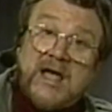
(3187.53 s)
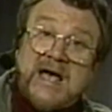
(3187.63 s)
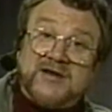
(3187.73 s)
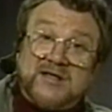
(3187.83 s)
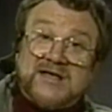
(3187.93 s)

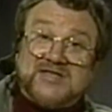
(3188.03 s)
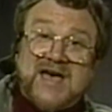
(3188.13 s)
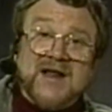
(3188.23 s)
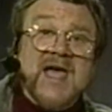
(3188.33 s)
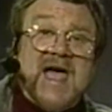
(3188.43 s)
How do you like
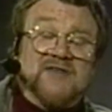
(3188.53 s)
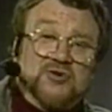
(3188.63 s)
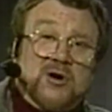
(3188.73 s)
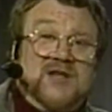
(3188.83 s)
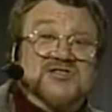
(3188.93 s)
that?
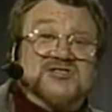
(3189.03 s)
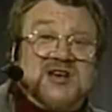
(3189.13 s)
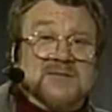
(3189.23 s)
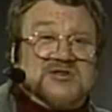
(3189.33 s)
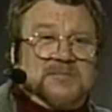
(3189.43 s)
After all this
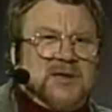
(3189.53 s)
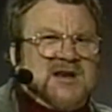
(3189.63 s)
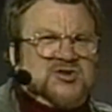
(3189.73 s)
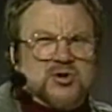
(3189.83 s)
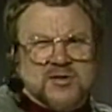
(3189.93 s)
time
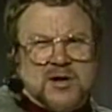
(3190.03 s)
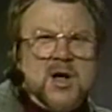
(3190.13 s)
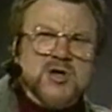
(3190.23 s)
explaining to you that